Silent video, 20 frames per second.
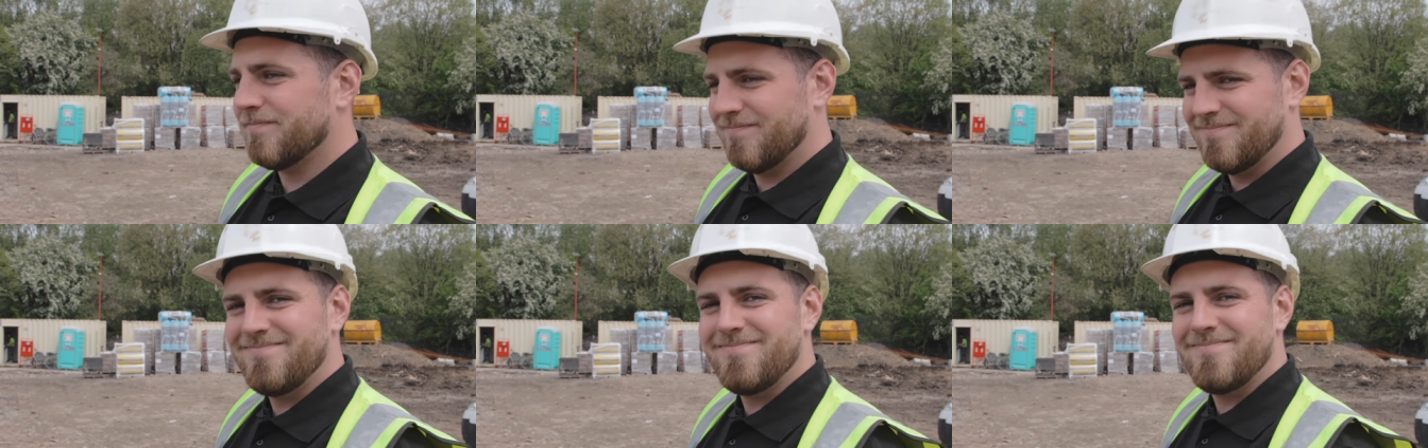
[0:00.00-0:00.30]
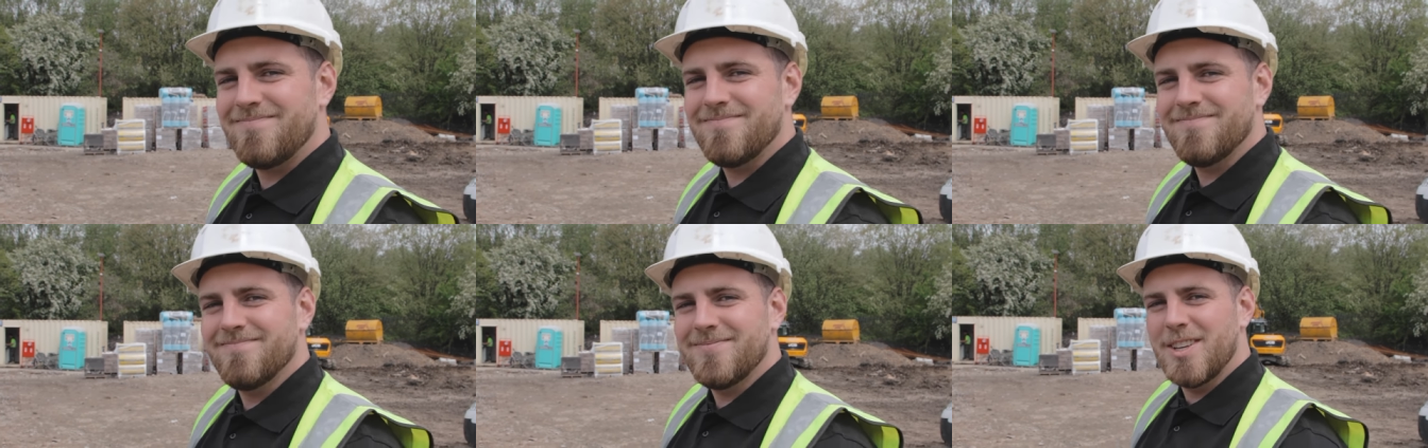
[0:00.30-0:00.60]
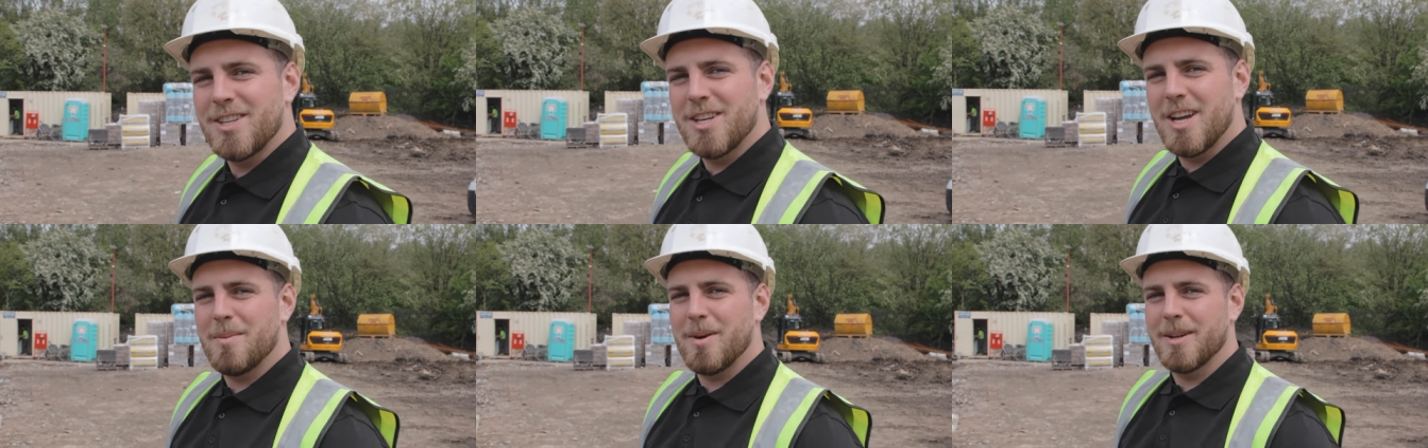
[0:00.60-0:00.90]
Yeah?
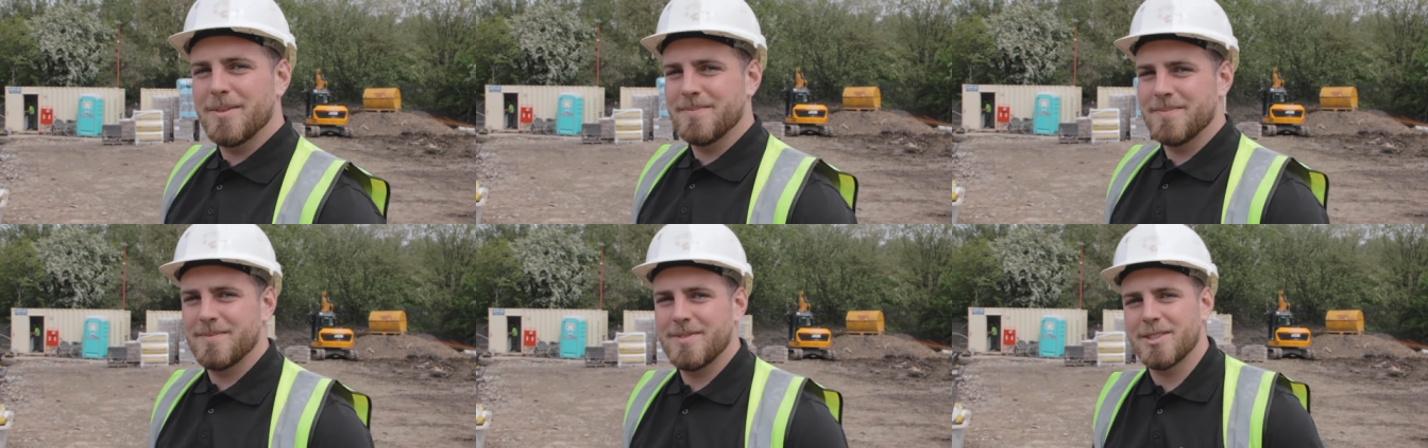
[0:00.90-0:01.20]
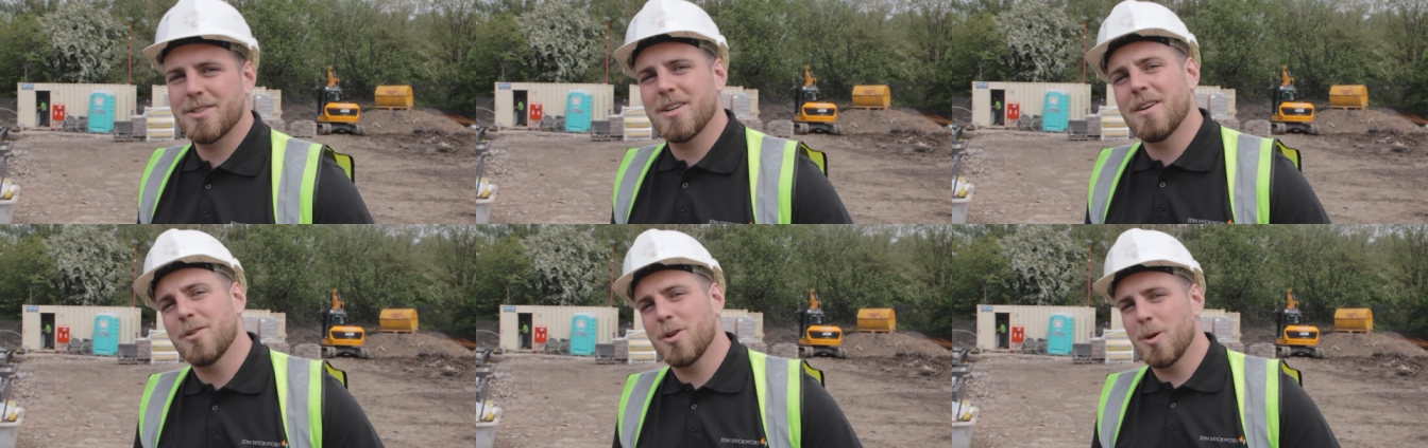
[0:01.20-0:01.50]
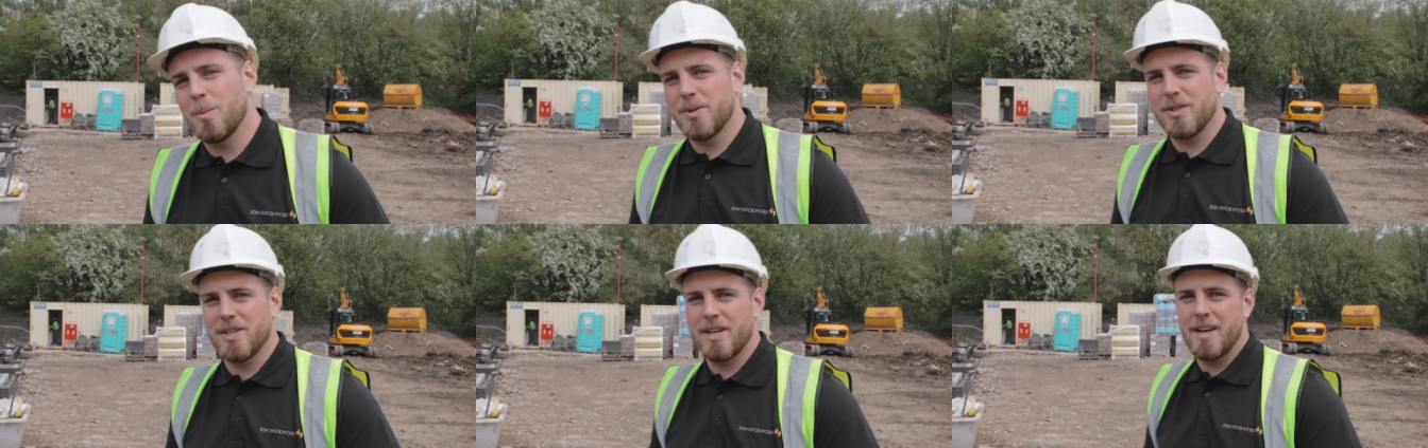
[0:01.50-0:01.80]
Yeah, man. Let's have a
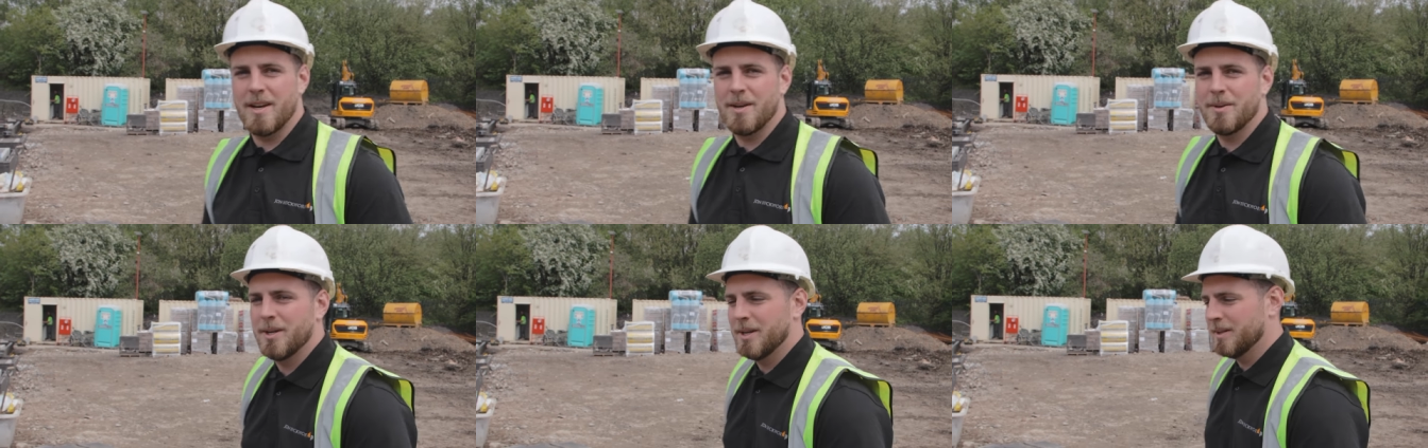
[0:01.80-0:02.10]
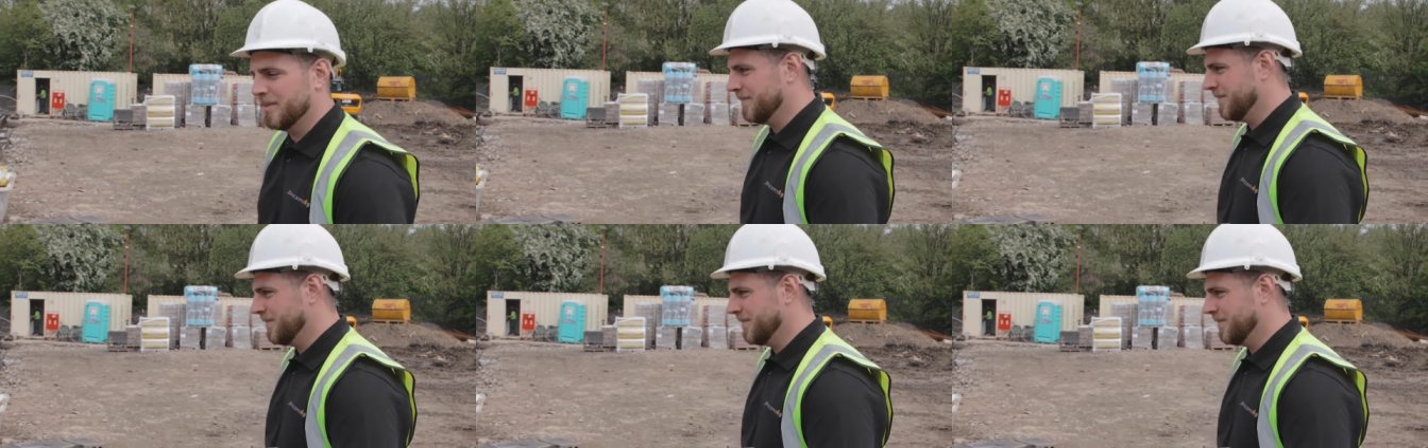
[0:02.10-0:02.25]
cup of tea anyway.